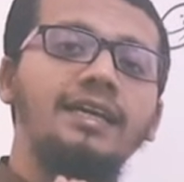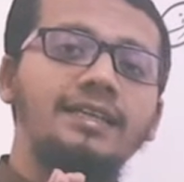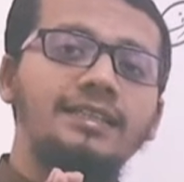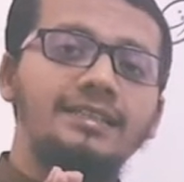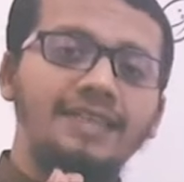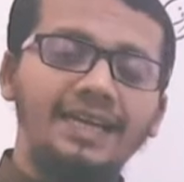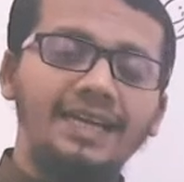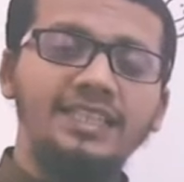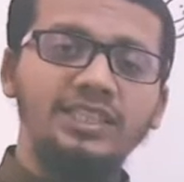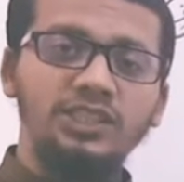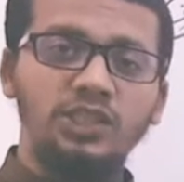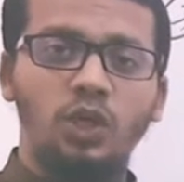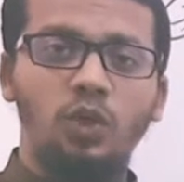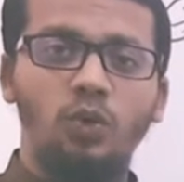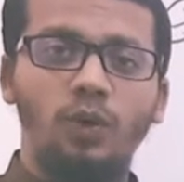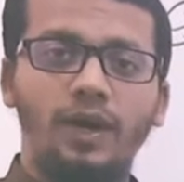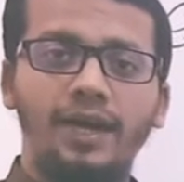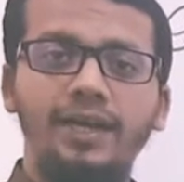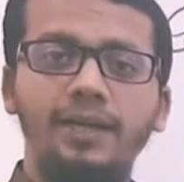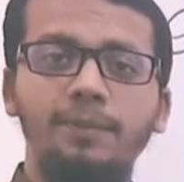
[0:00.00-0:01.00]
That is
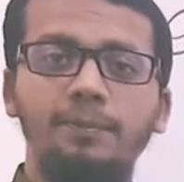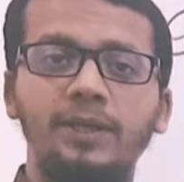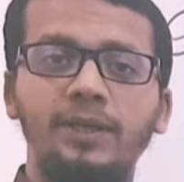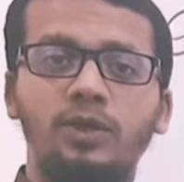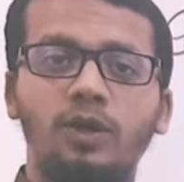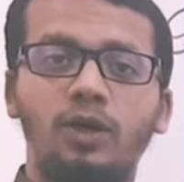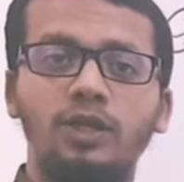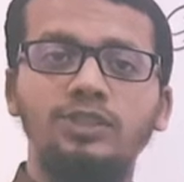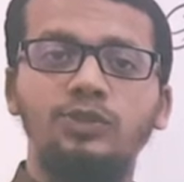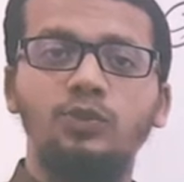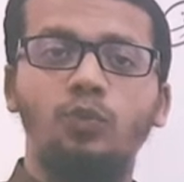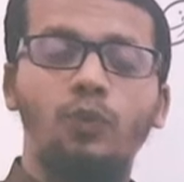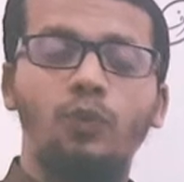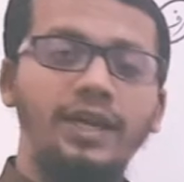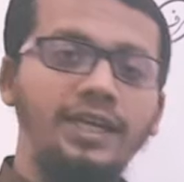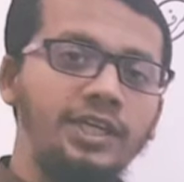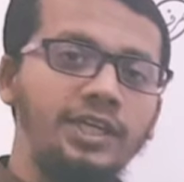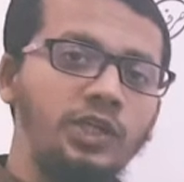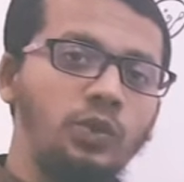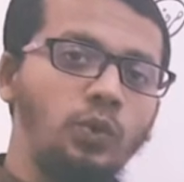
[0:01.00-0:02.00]
required because
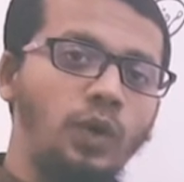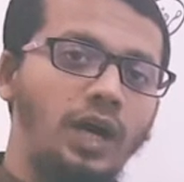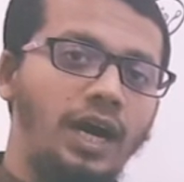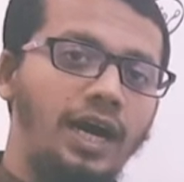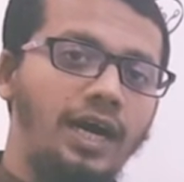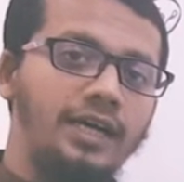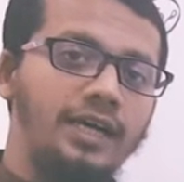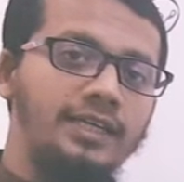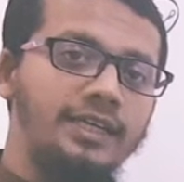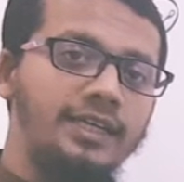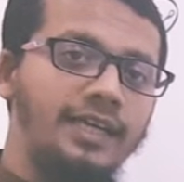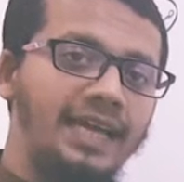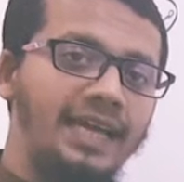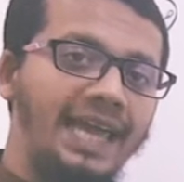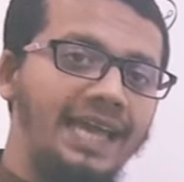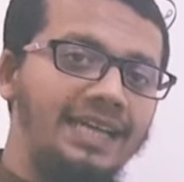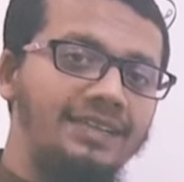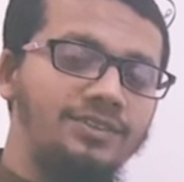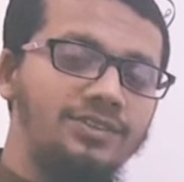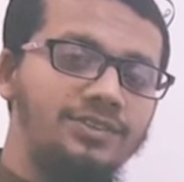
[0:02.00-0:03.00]
when you are
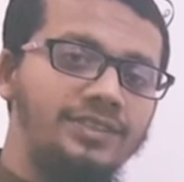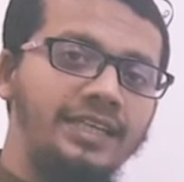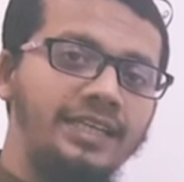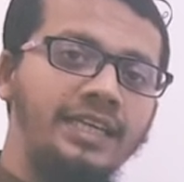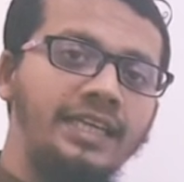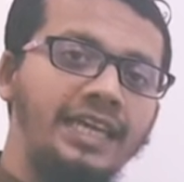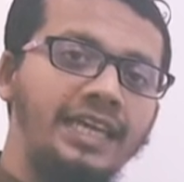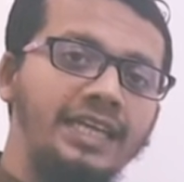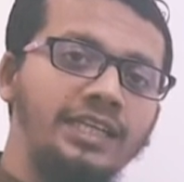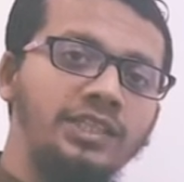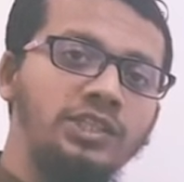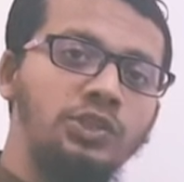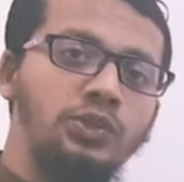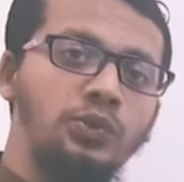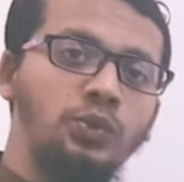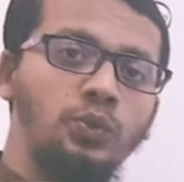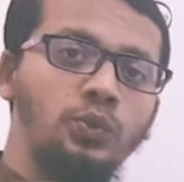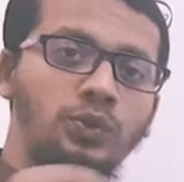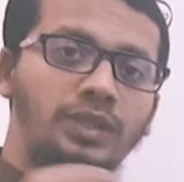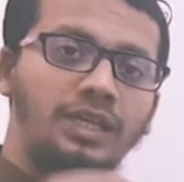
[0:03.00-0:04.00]
entering
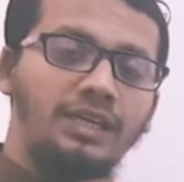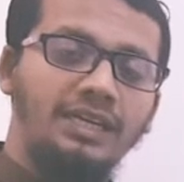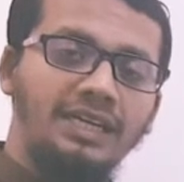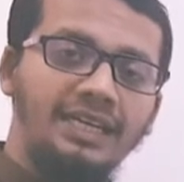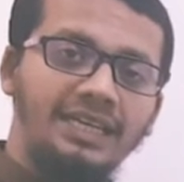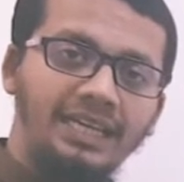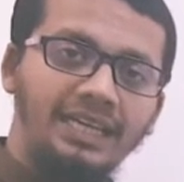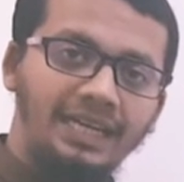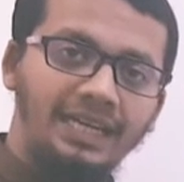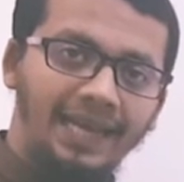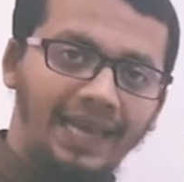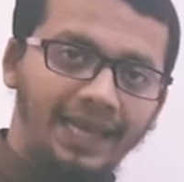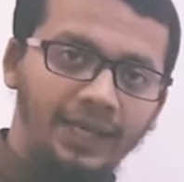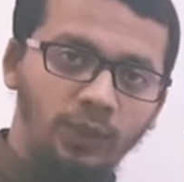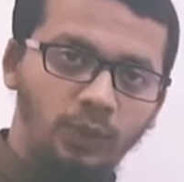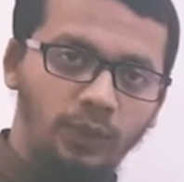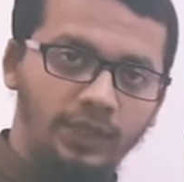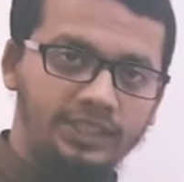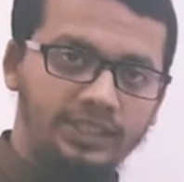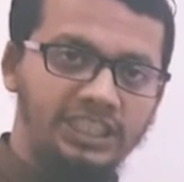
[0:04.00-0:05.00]
into the real
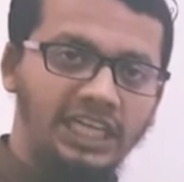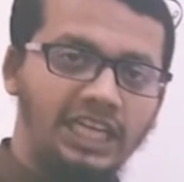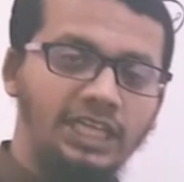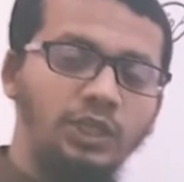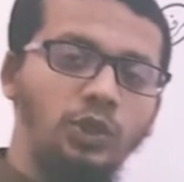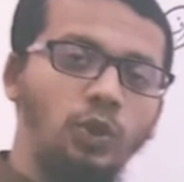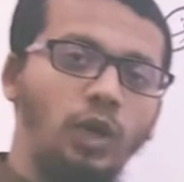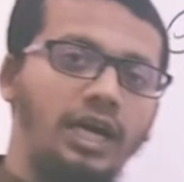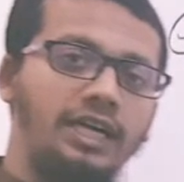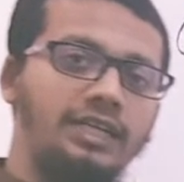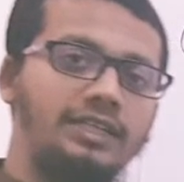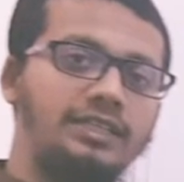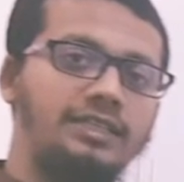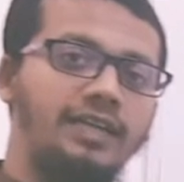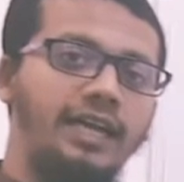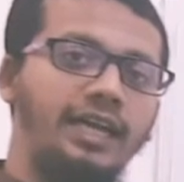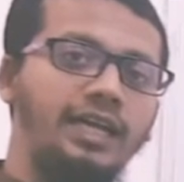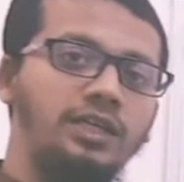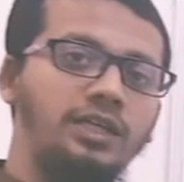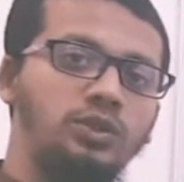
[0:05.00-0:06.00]
language and you are
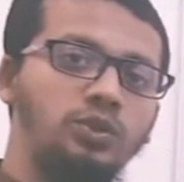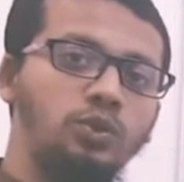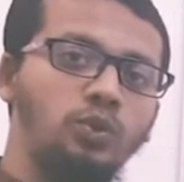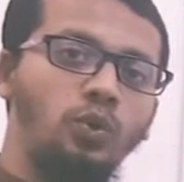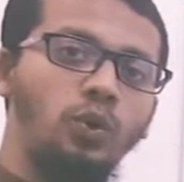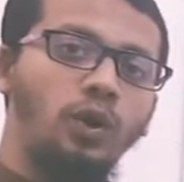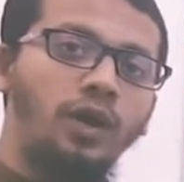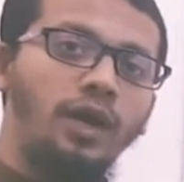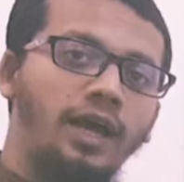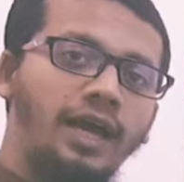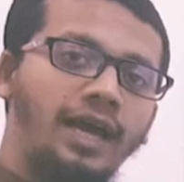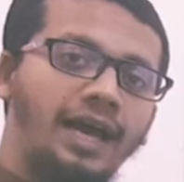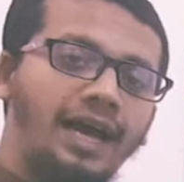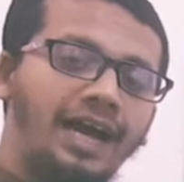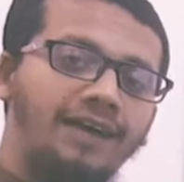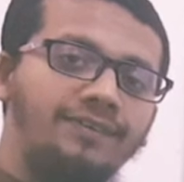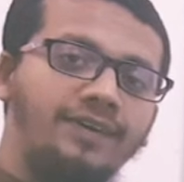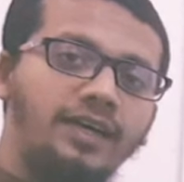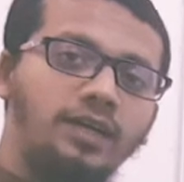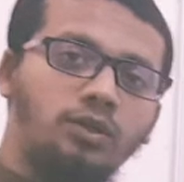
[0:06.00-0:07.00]
trying to
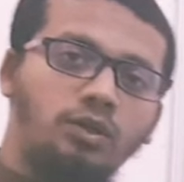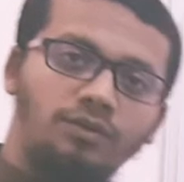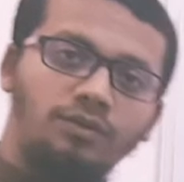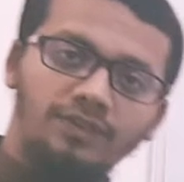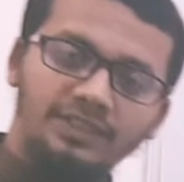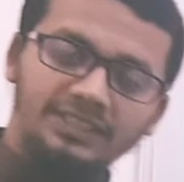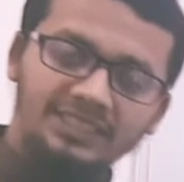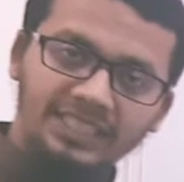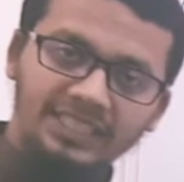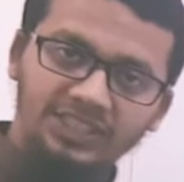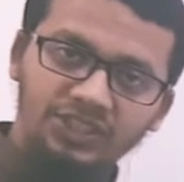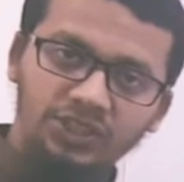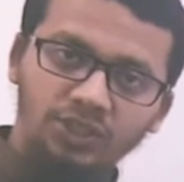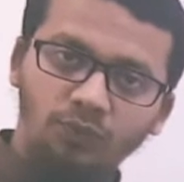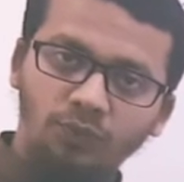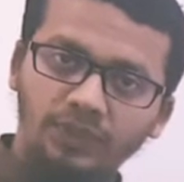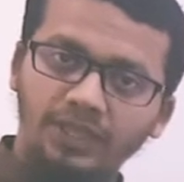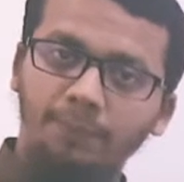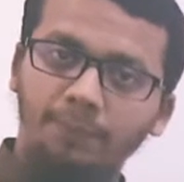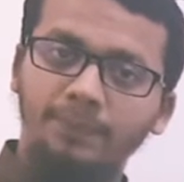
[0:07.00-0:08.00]
have a conversation
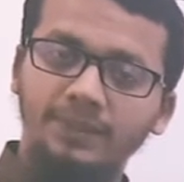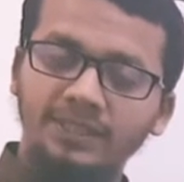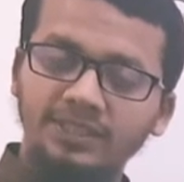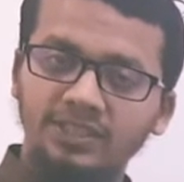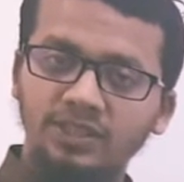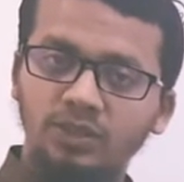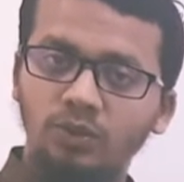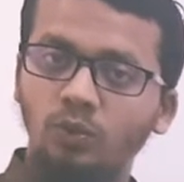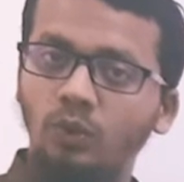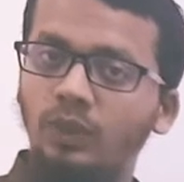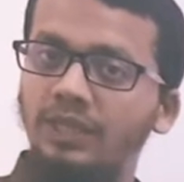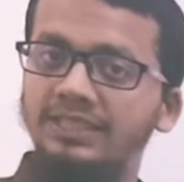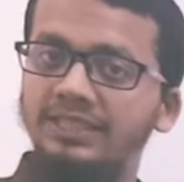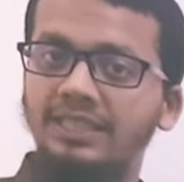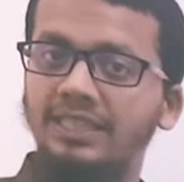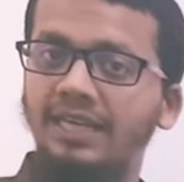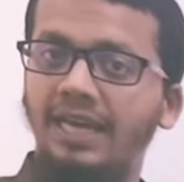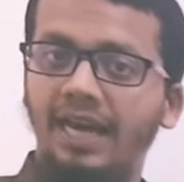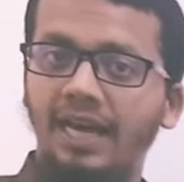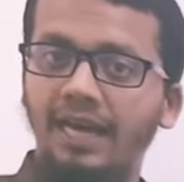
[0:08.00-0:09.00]
with a person who is
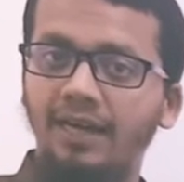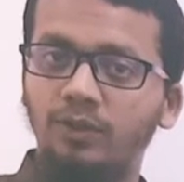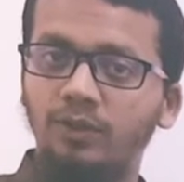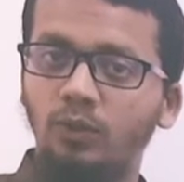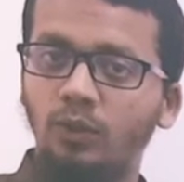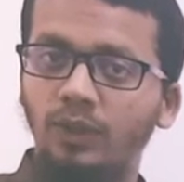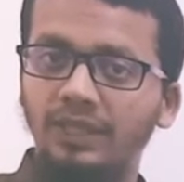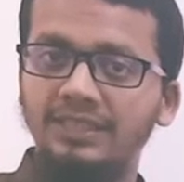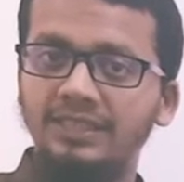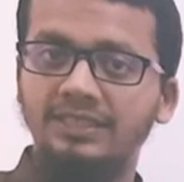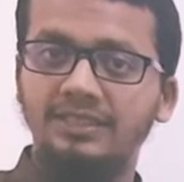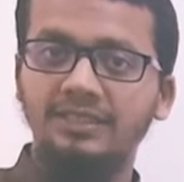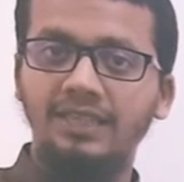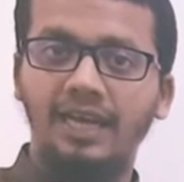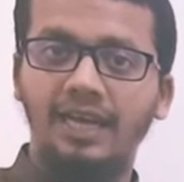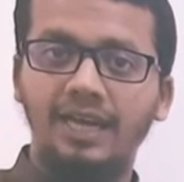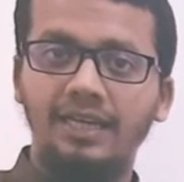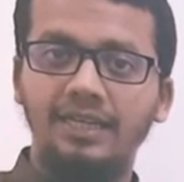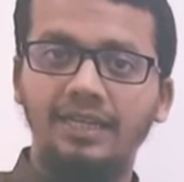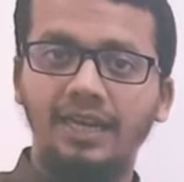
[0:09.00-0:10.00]

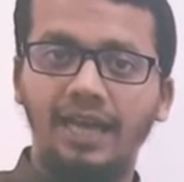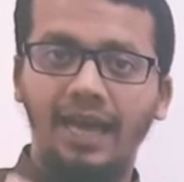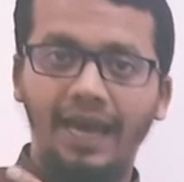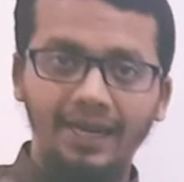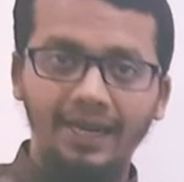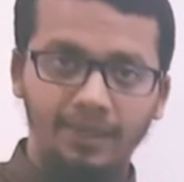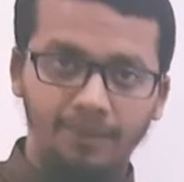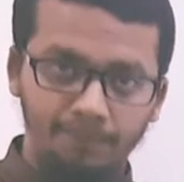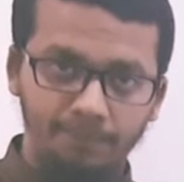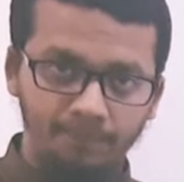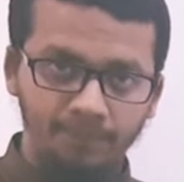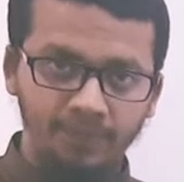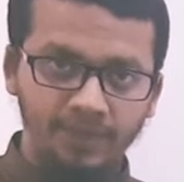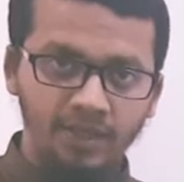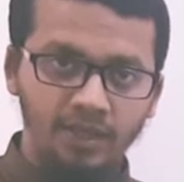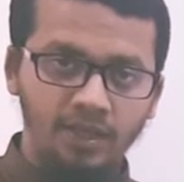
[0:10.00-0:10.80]
an Arab